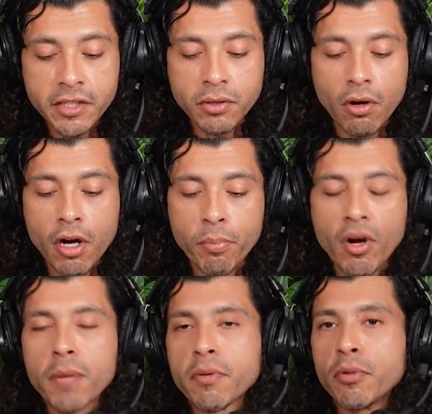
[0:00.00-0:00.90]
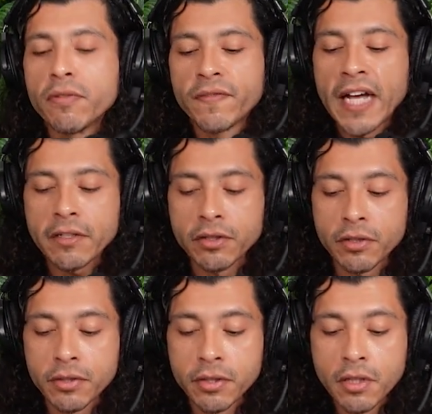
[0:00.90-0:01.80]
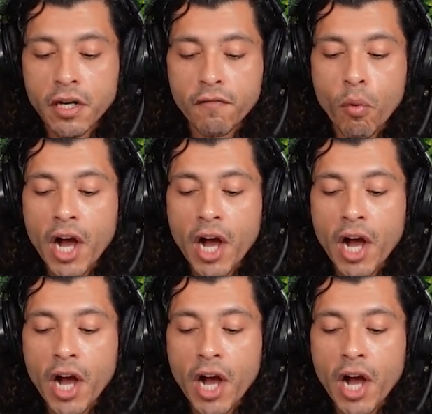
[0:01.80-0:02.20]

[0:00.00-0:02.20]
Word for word: These are all probable factors